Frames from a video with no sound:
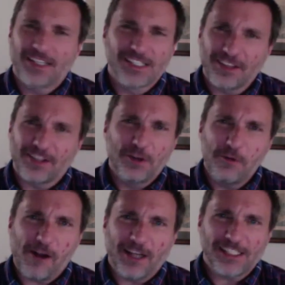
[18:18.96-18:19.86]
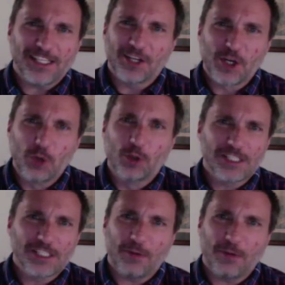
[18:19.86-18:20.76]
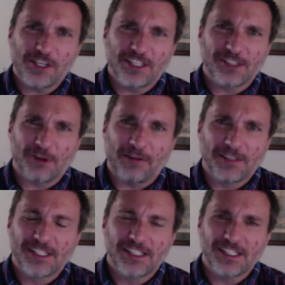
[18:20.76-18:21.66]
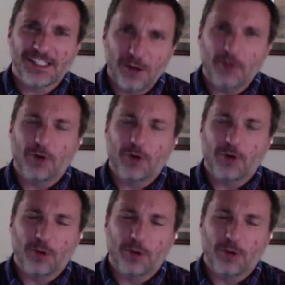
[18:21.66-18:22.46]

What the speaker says: You are asking the coolest questions, Travis. This is so cool.